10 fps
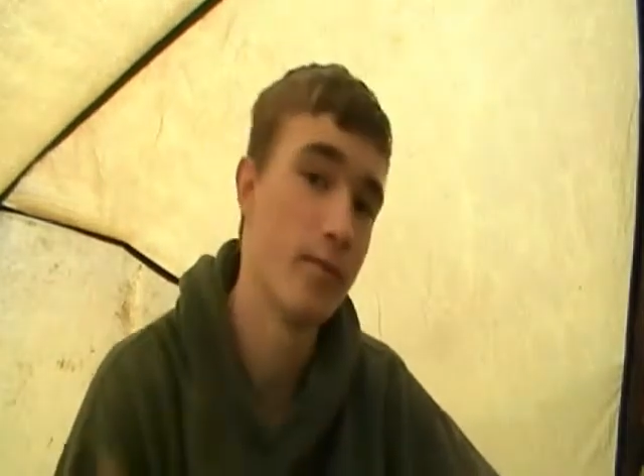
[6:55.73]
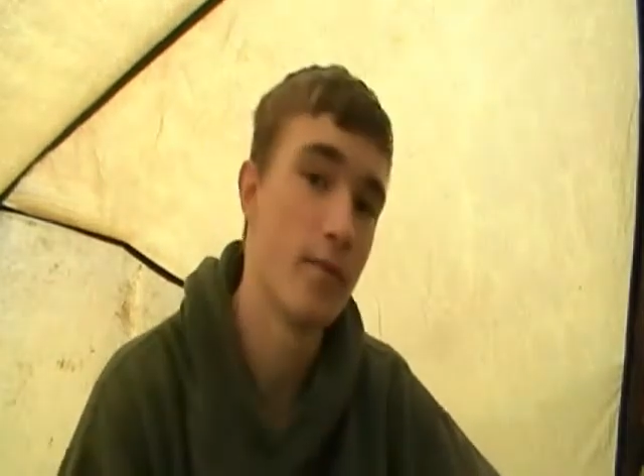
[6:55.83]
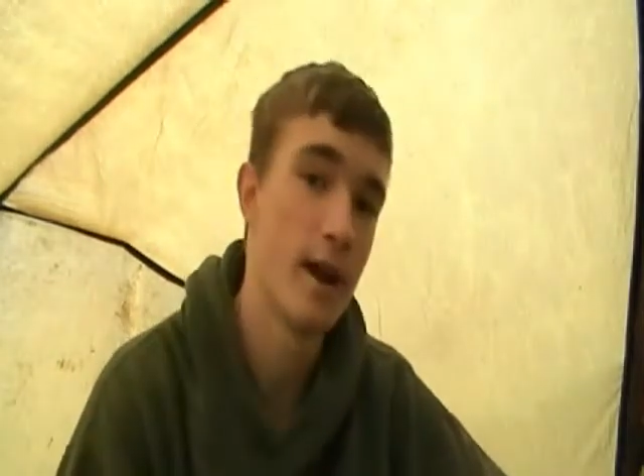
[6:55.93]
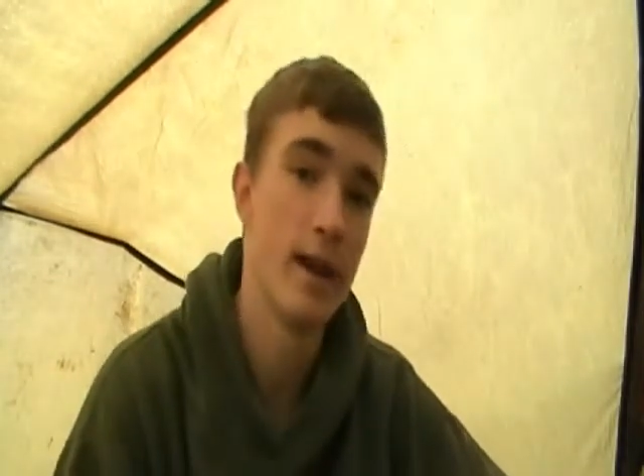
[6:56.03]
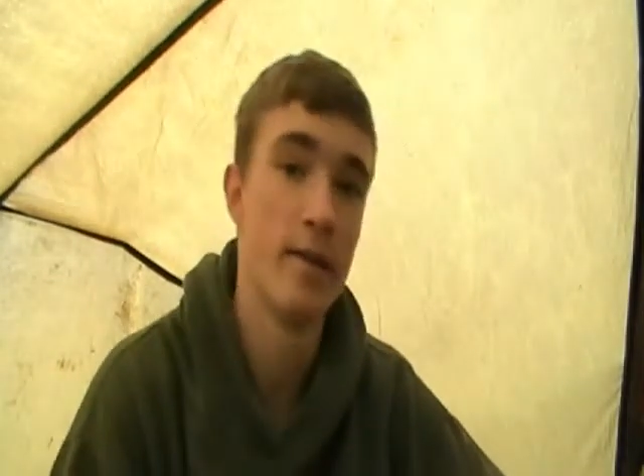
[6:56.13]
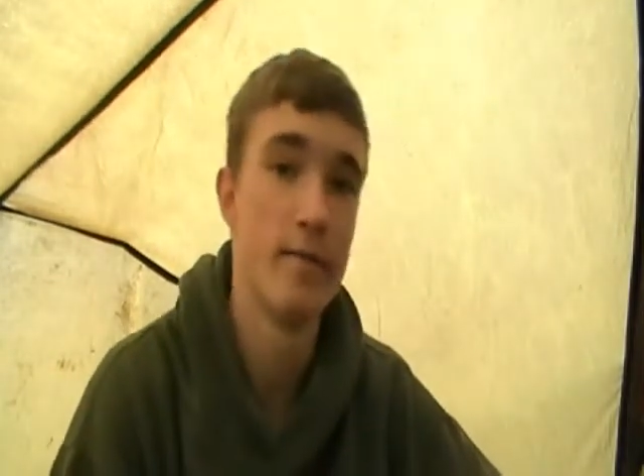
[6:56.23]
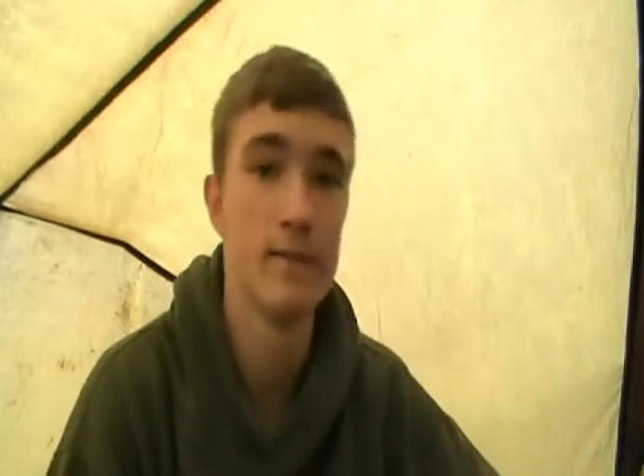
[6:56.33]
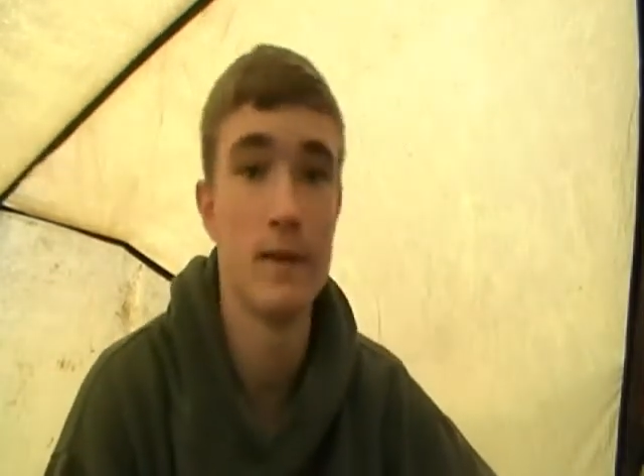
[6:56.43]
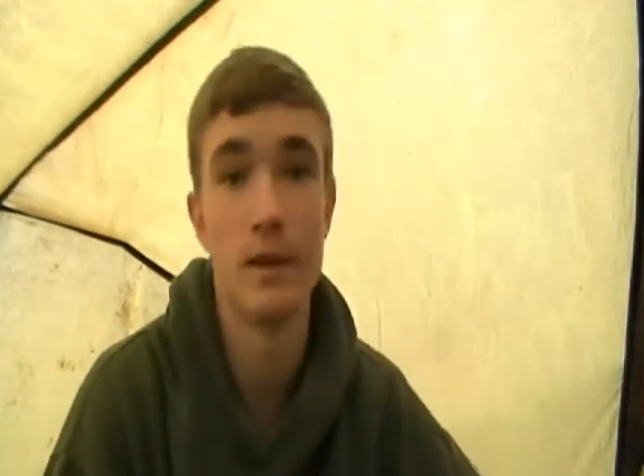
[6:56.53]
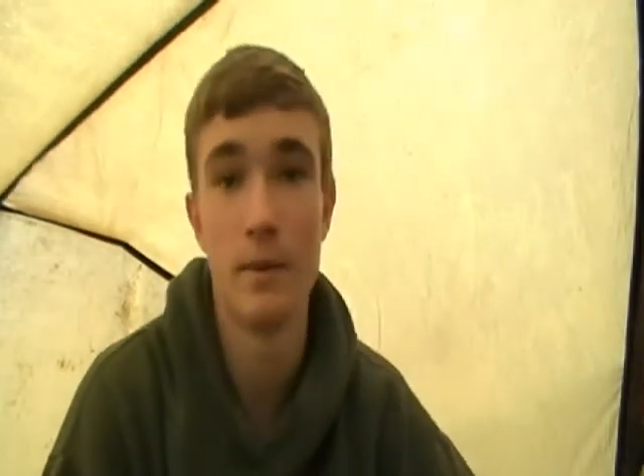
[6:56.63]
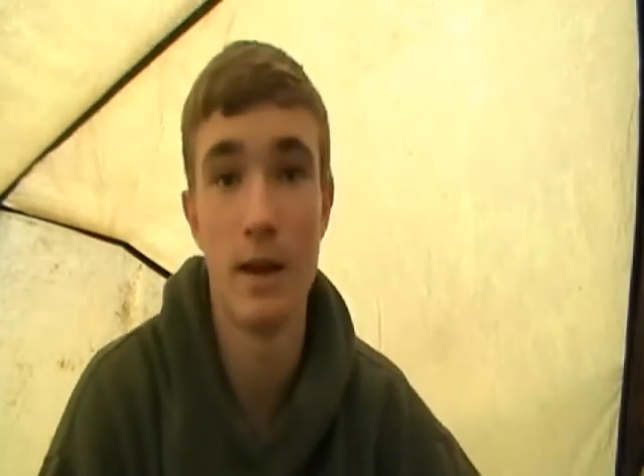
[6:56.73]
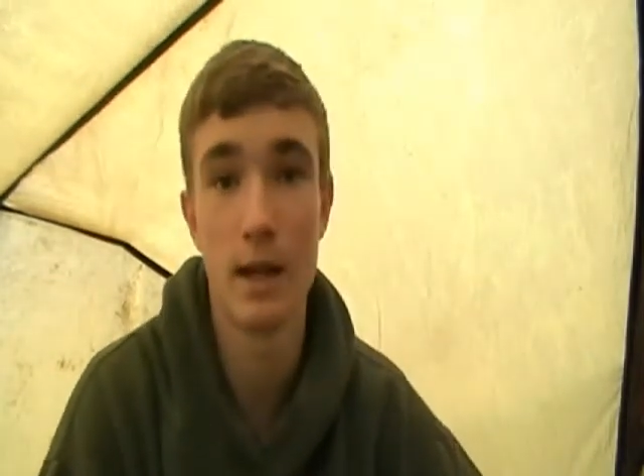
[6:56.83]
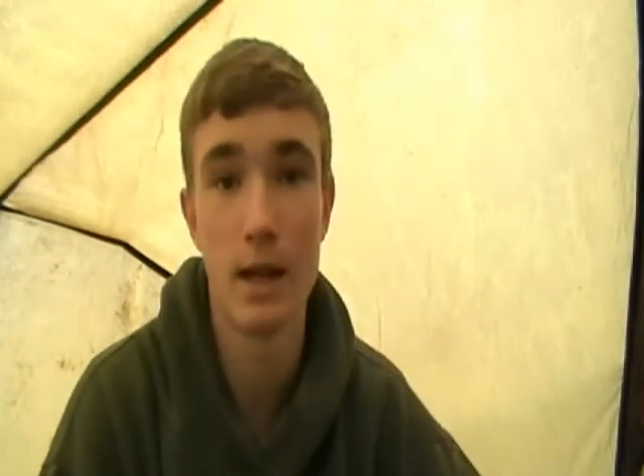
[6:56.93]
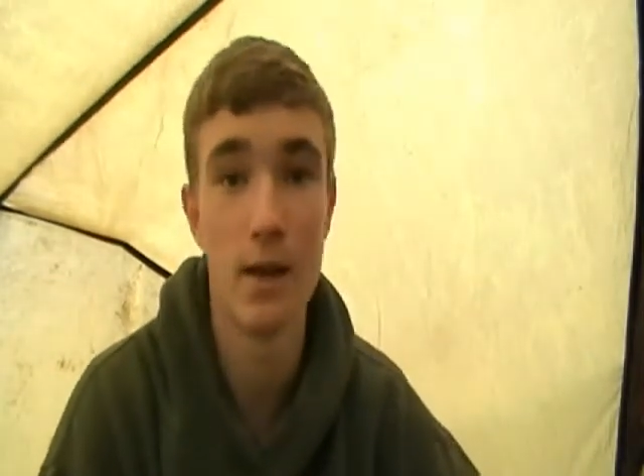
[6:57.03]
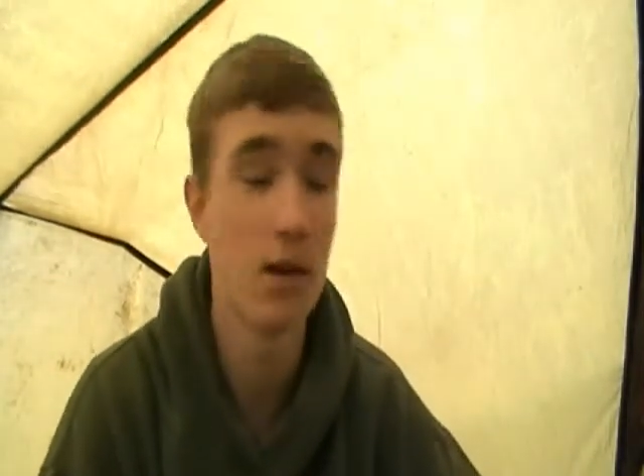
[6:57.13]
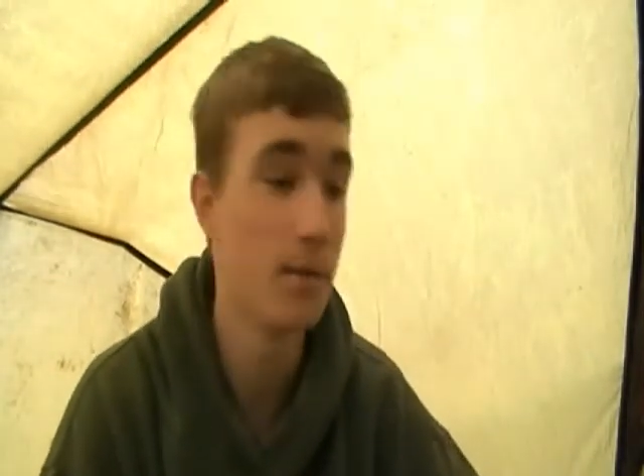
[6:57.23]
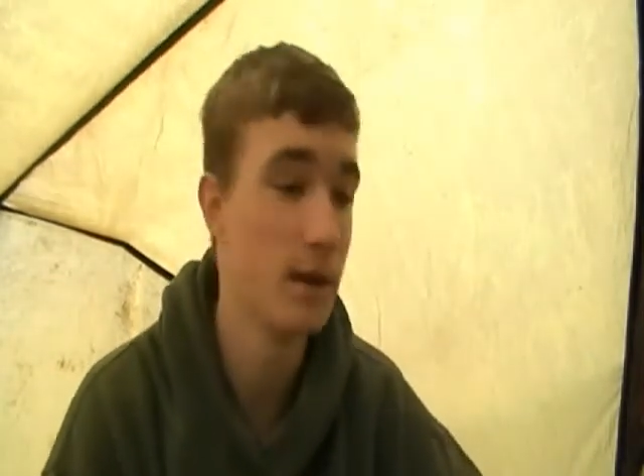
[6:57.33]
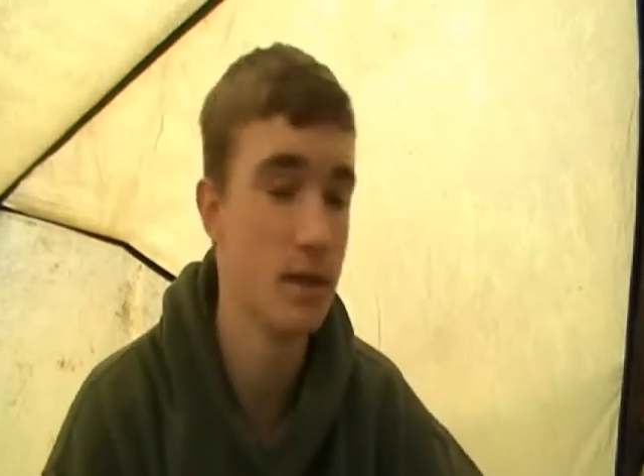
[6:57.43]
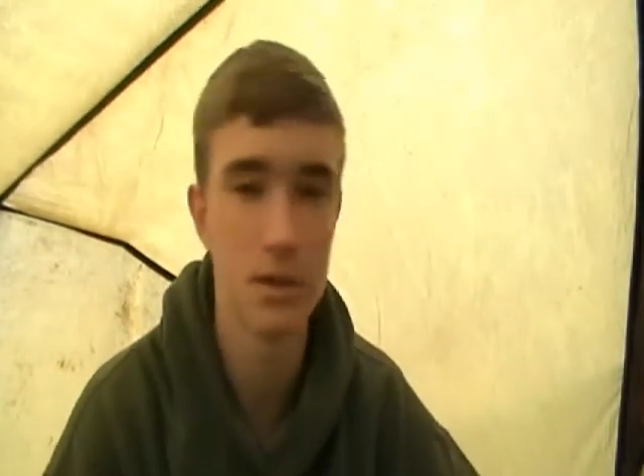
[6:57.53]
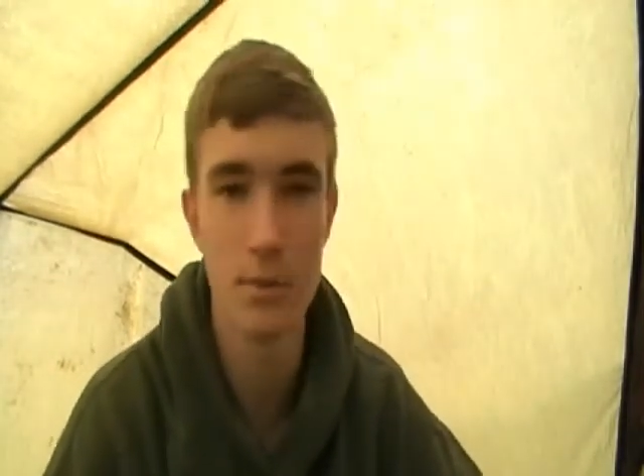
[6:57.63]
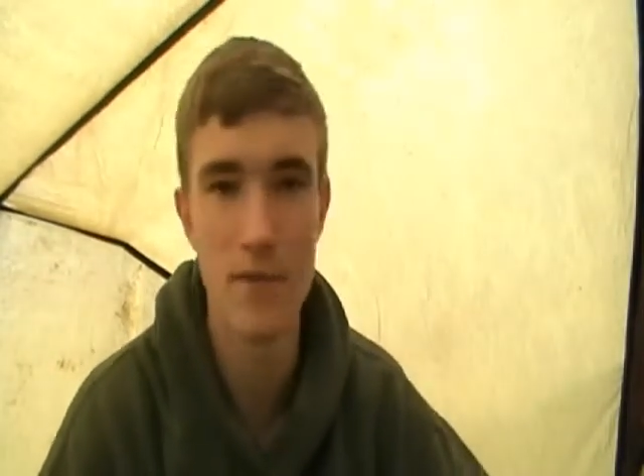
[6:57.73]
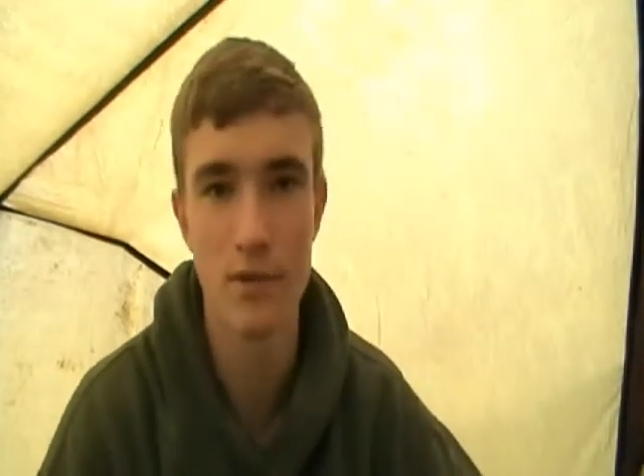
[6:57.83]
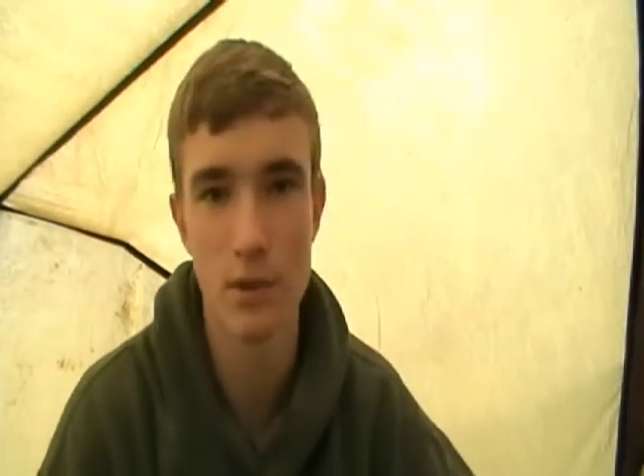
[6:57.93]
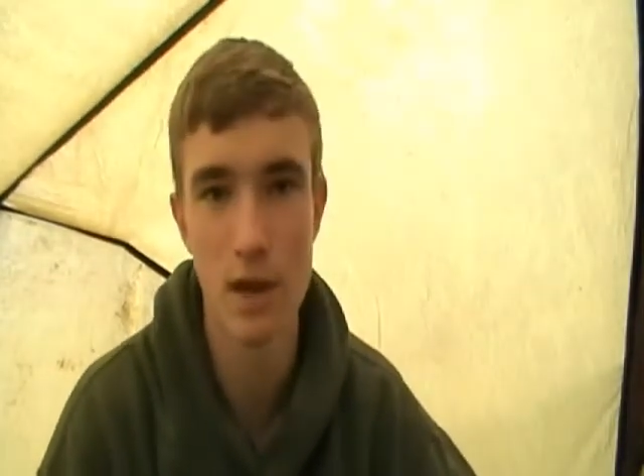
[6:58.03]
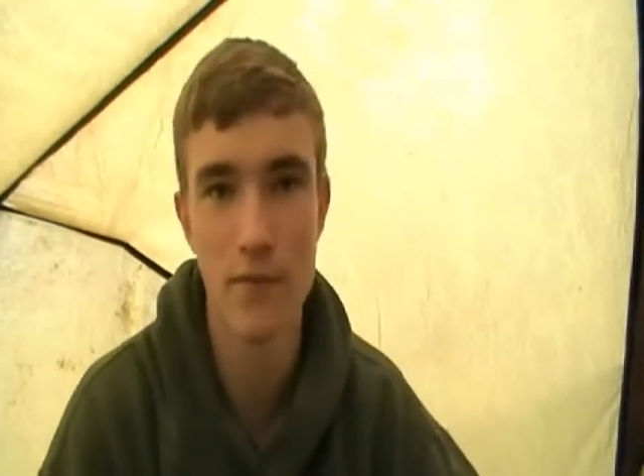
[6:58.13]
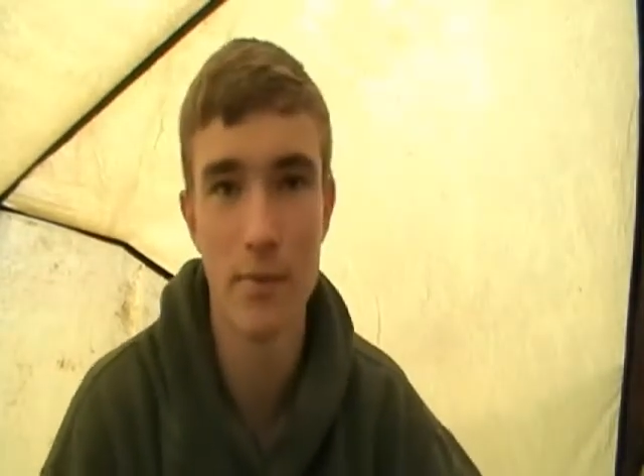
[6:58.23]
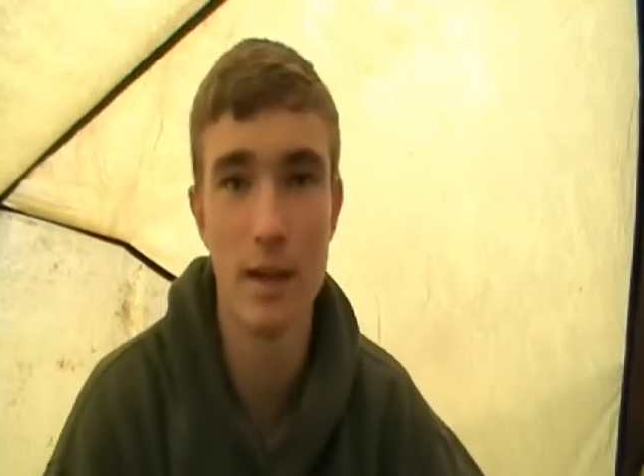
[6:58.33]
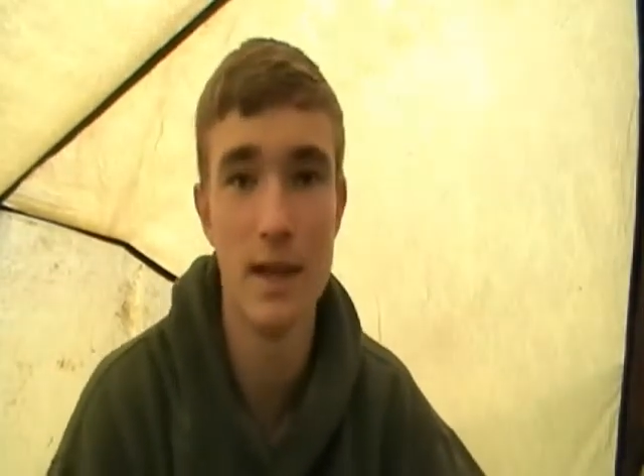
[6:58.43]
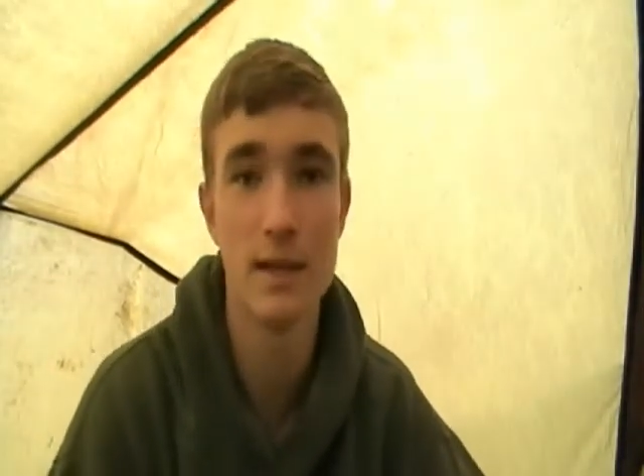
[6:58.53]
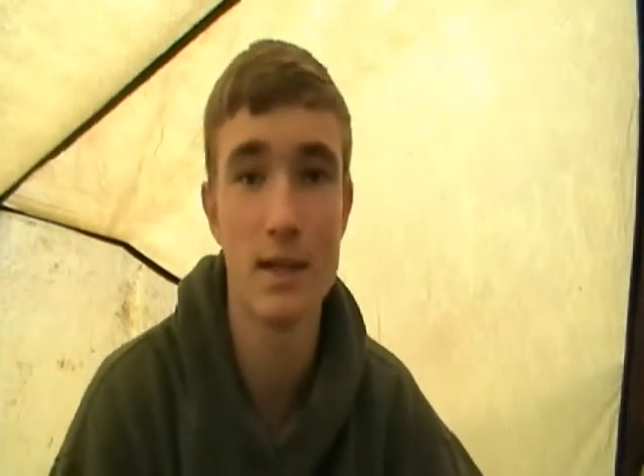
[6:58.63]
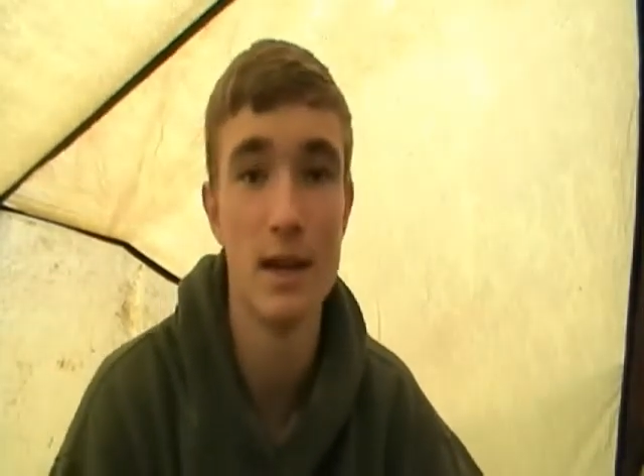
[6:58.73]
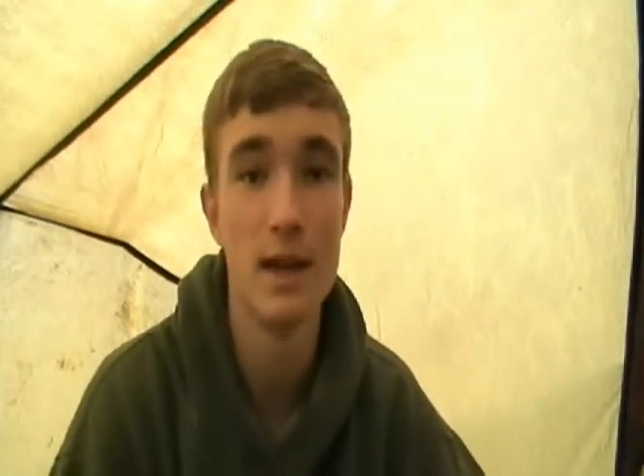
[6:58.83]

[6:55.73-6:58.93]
rain and a bit of cloud coming in, so the weather's all over the place.